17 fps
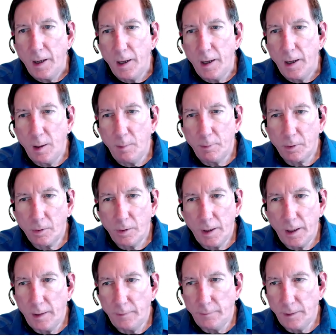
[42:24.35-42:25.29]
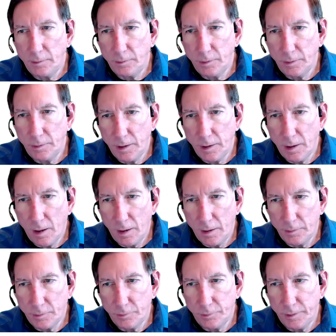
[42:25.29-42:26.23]
And we're going to add that to the
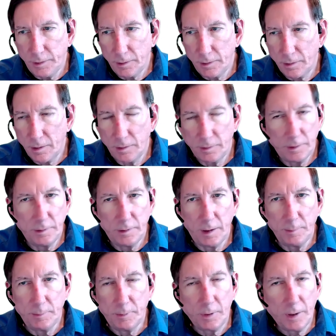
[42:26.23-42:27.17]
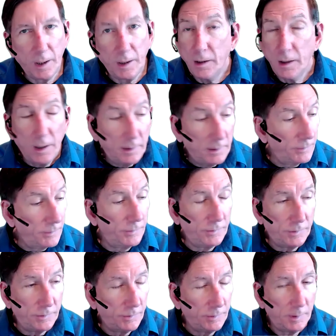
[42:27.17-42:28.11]
audits via a content type, okay? This
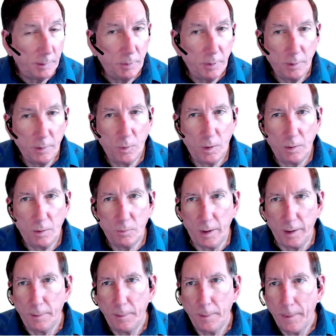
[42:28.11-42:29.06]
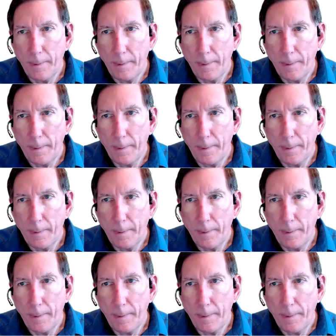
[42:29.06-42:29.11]
is just SharePoint 101.